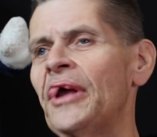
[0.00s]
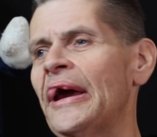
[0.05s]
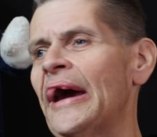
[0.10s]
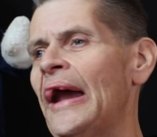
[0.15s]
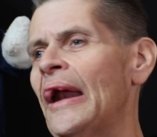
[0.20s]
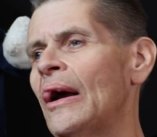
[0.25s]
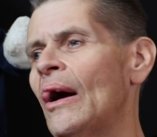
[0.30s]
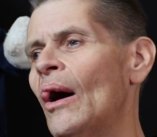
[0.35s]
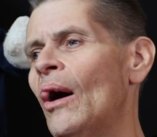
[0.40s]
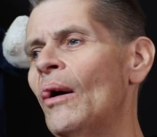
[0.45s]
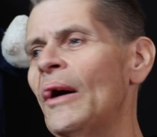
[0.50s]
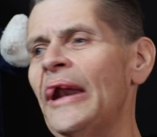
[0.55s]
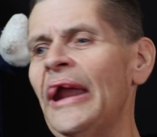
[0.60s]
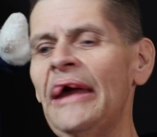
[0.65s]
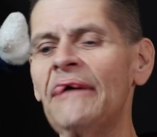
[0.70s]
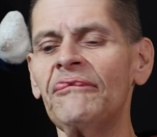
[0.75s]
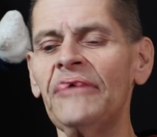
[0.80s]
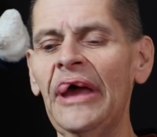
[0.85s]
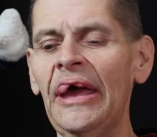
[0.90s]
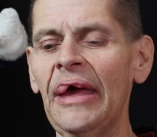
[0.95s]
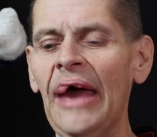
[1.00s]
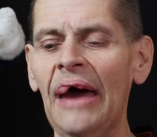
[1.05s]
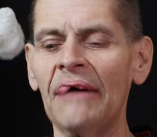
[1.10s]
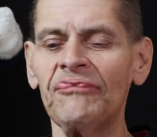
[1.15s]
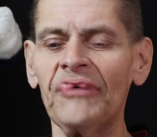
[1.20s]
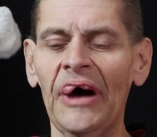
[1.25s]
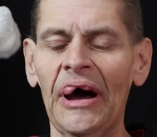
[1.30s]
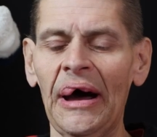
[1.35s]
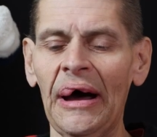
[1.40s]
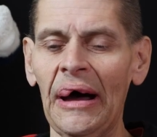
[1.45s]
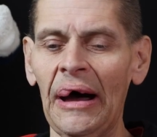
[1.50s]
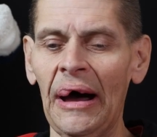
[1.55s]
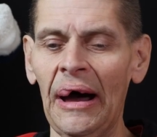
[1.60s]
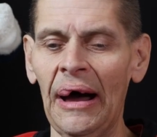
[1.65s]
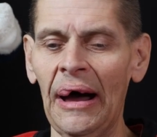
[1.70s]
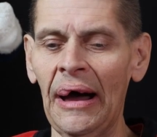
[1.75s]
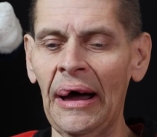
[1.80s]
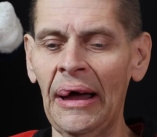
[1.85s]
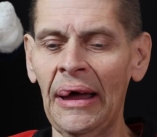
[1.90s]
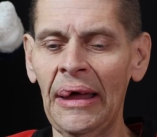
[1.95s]
got to go and
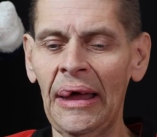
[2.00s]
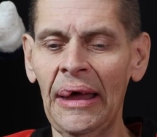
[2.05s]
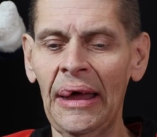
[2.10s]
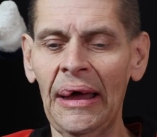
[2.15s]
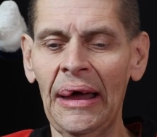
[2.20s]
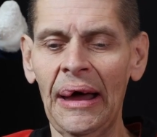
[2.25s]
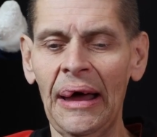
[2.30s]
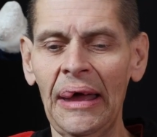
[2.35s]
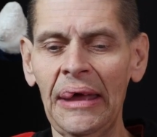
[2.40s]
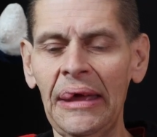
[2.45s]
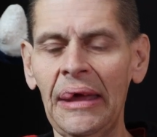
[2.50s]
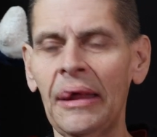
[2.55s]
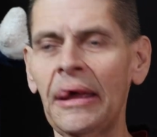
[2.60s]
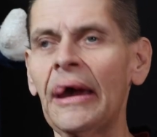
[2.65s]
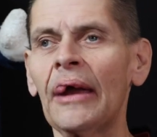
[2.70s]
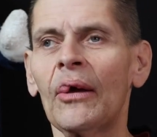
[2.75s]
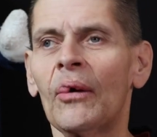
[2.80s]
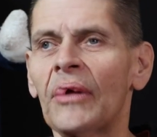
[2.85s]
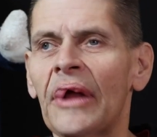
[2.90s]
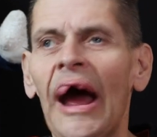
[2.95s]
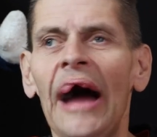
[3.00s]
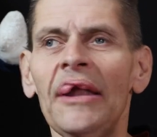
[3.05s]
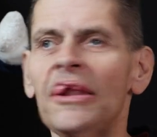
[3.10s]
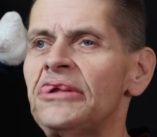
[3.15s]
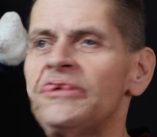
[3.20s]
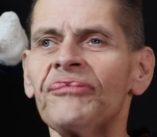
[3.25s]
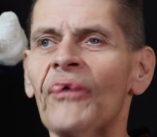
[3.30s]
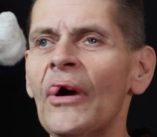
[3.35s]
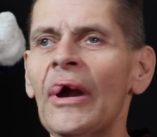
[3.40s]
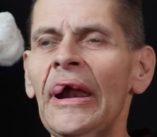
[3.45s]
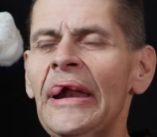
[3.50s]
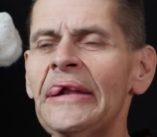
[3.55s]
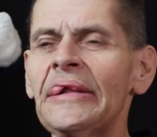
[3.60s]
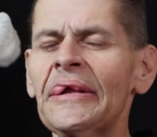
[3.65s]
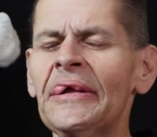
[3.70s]
have you got to go to college for it.